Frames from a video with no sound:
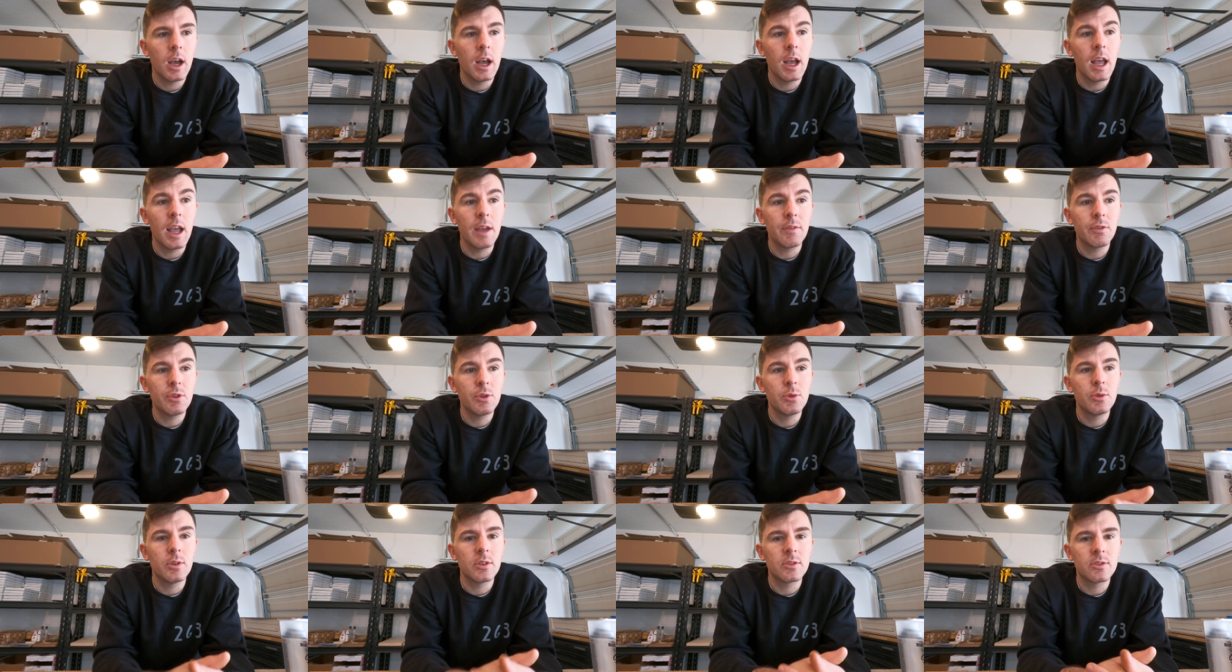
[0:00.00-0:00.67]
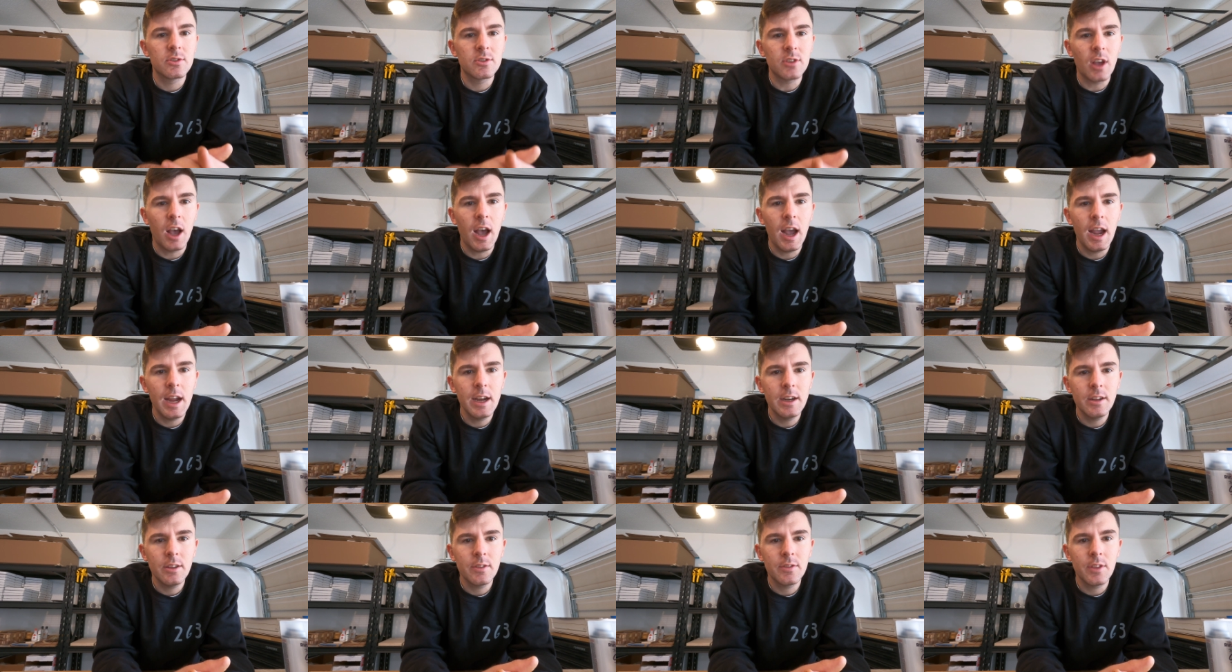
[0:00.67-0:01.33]
If you
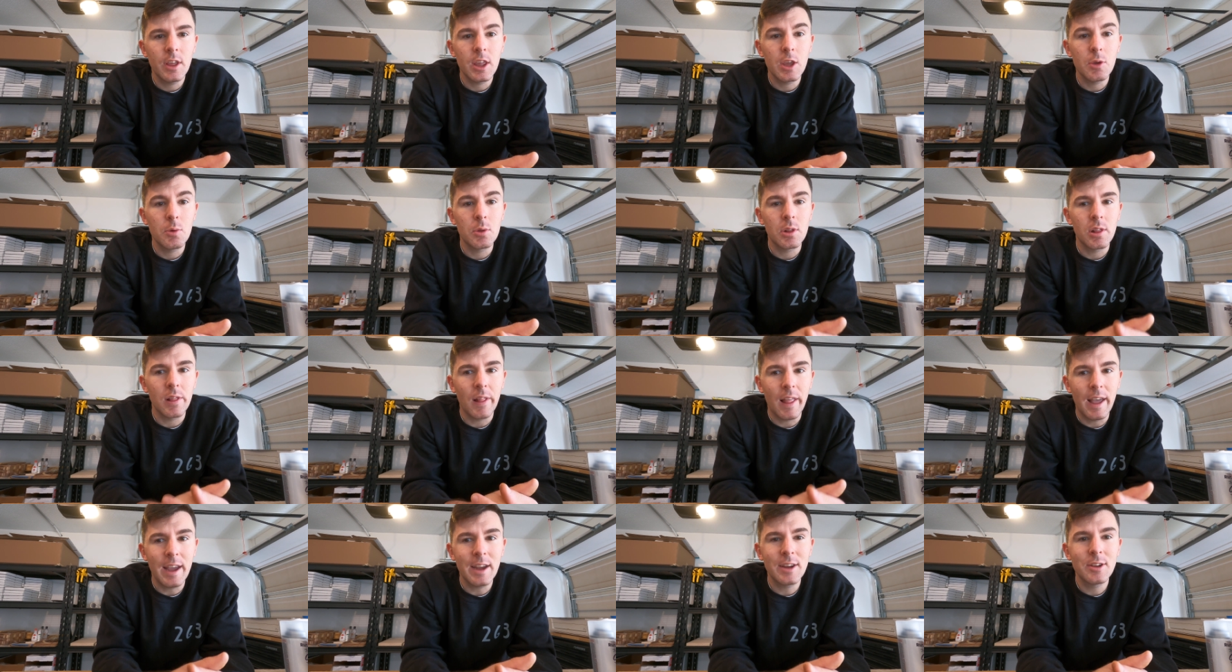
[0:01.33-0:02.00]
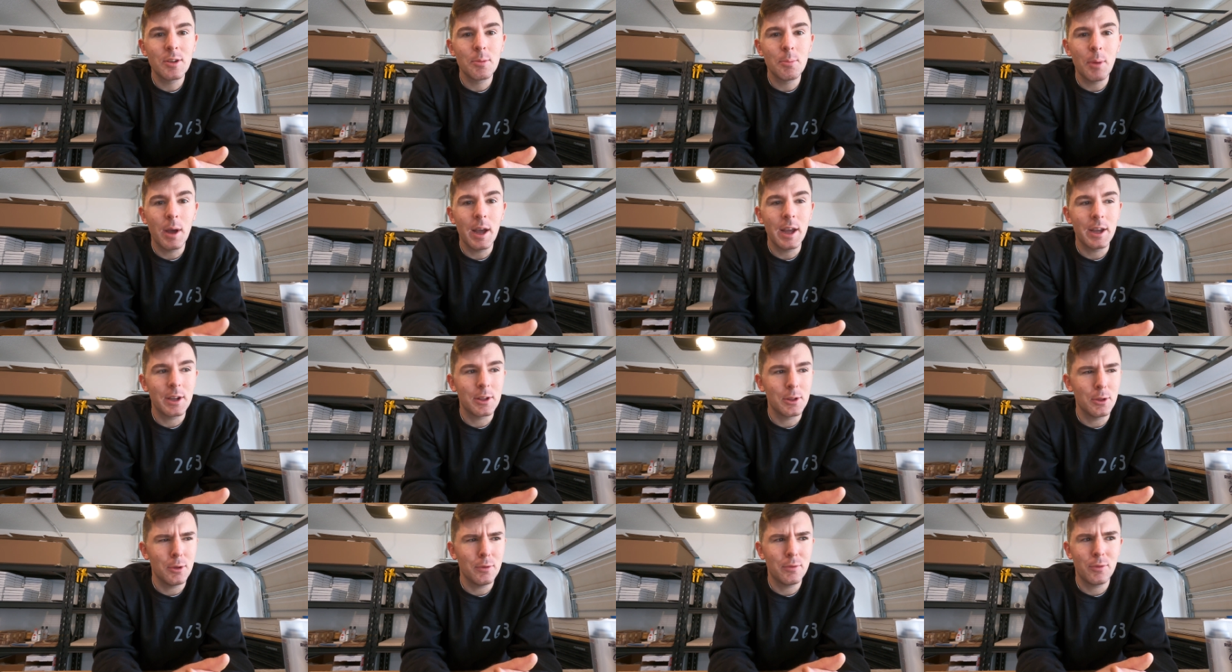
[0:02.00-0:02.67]
decide that you would like to buy a
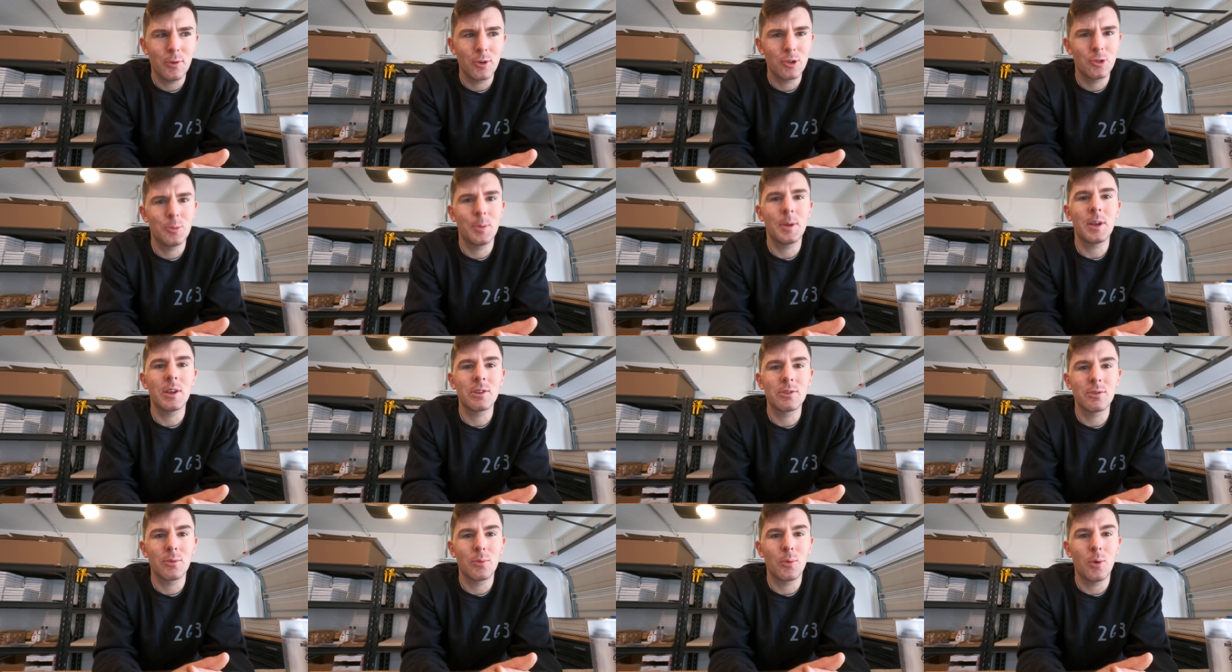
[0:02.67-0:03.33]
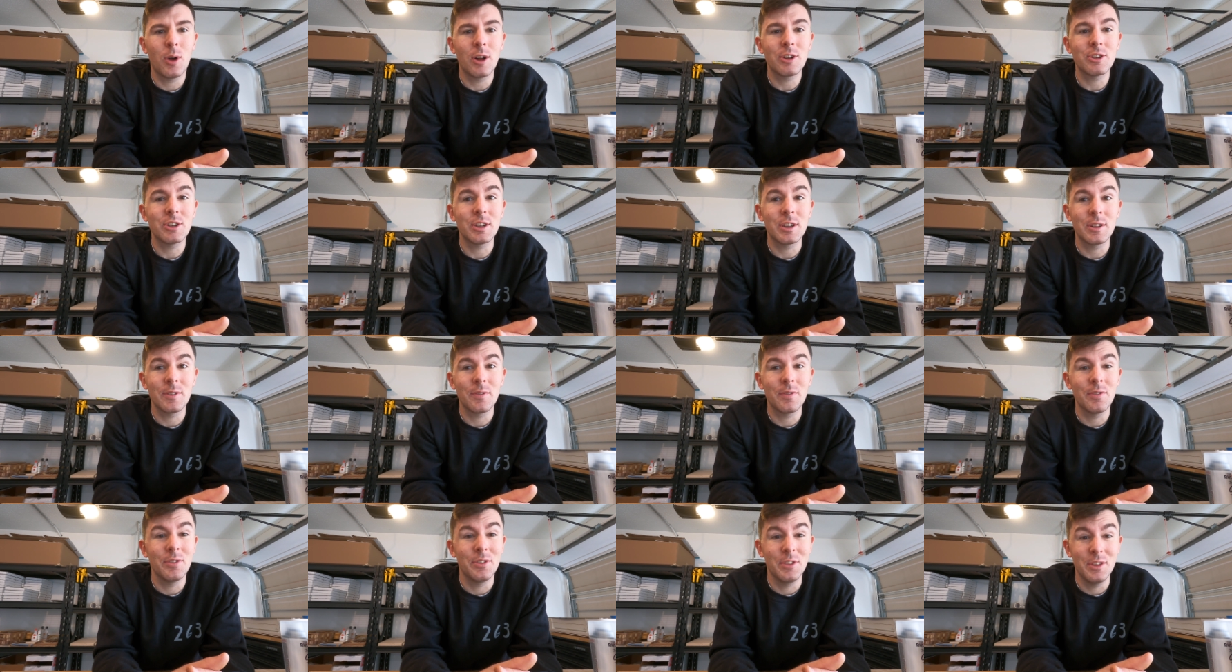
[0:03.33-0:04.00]
Glowforge because of
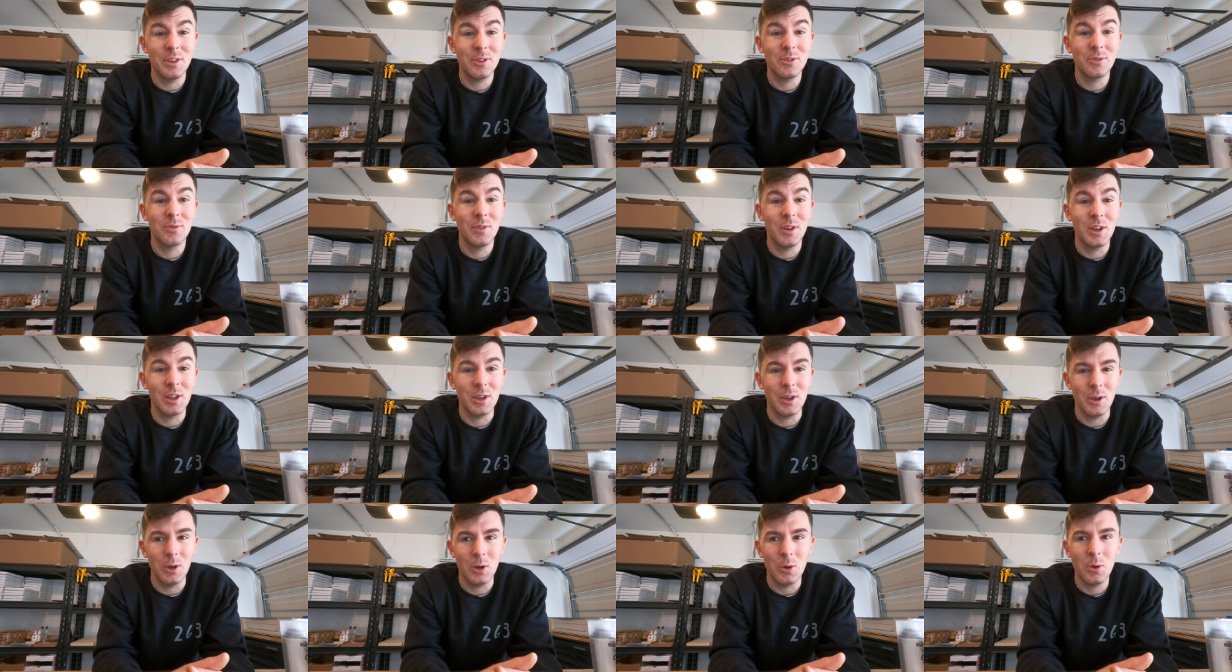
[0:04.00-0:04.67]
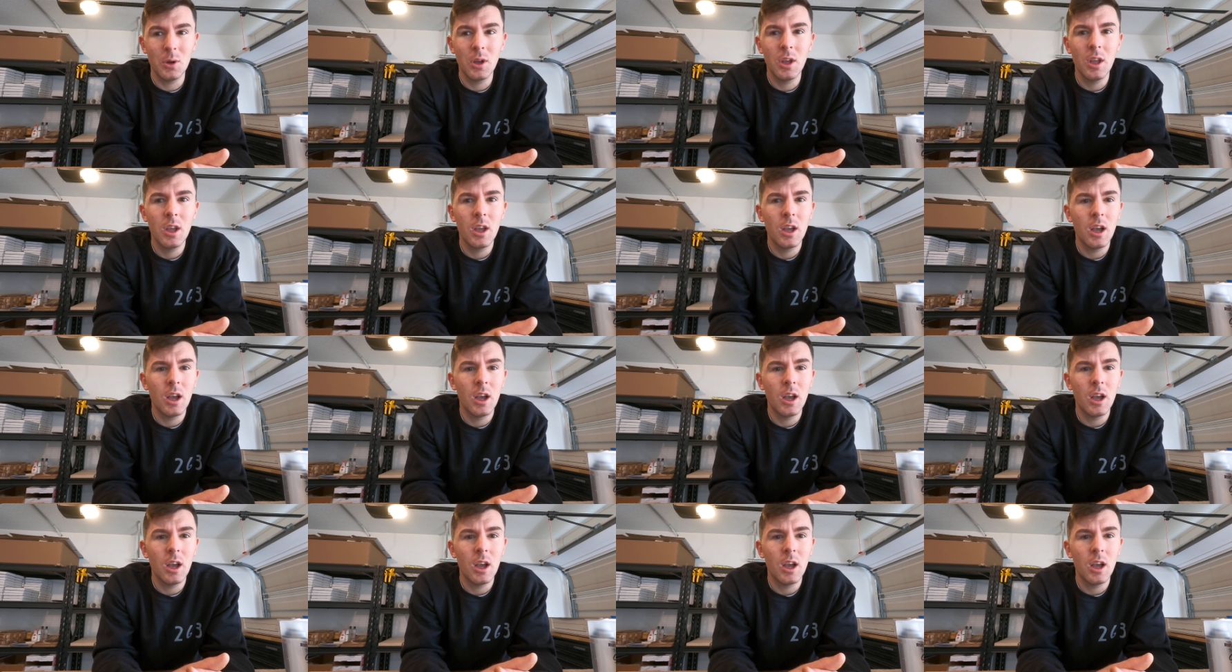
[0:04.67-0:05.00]
watching this video,